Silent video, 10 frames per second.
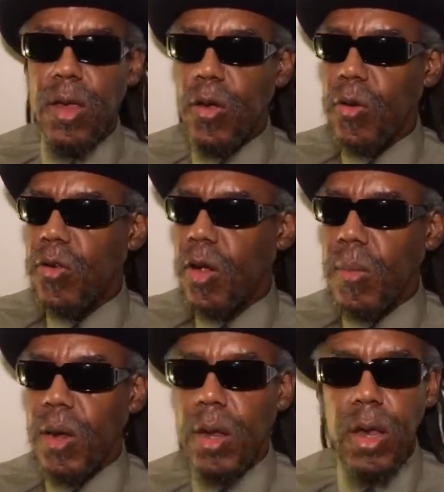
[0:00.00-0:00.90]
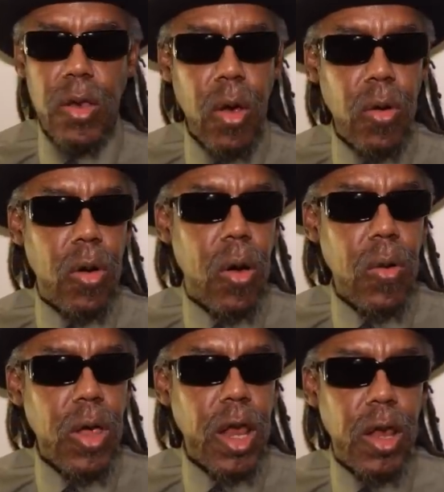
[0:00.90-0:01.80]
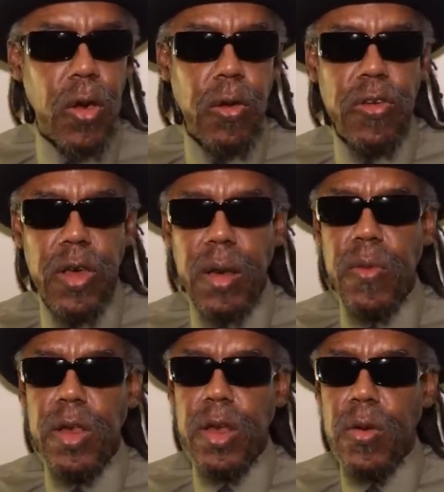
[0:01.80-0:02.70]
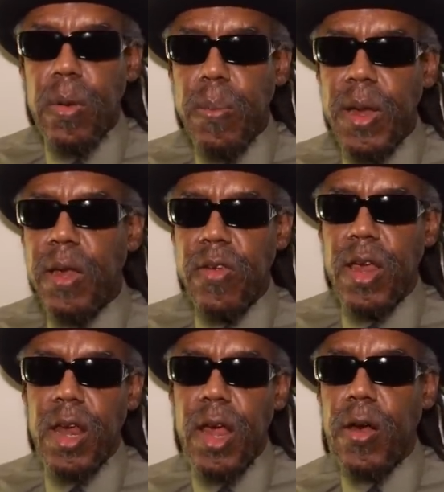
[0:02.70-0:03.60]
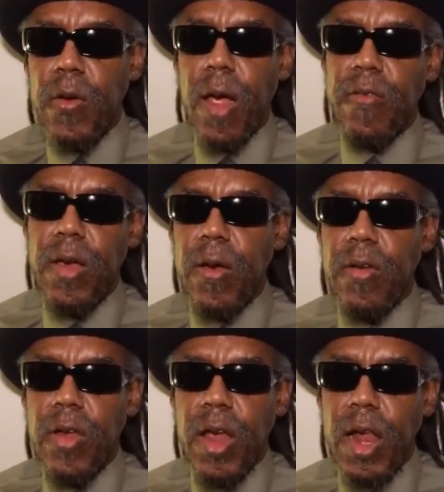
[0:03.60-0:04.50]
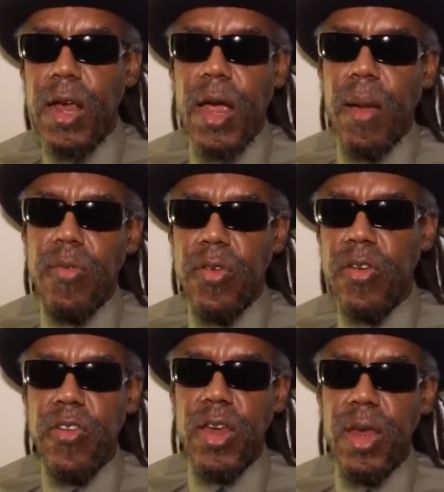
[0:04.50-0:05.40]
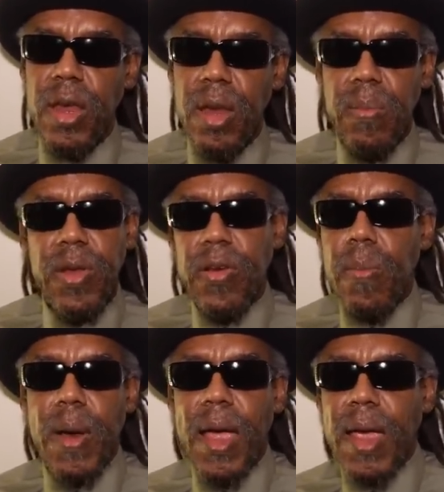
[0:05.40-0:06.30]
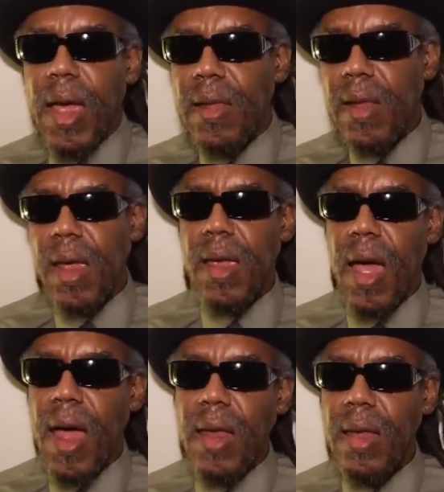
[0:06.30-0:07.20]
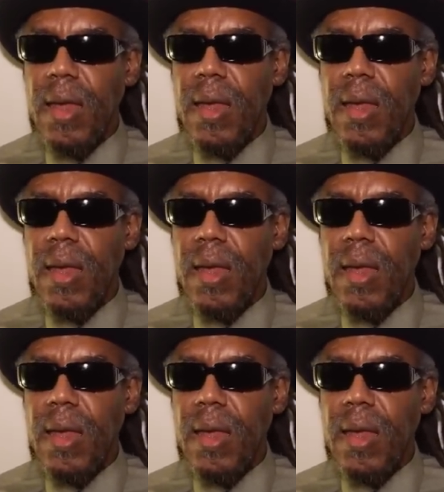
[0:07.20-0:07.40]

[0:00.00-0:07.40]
you gonna tell me don't go and negotiate with the Europeans to get aircraft carriers and helicopters and shit, but your black ass ain't got it.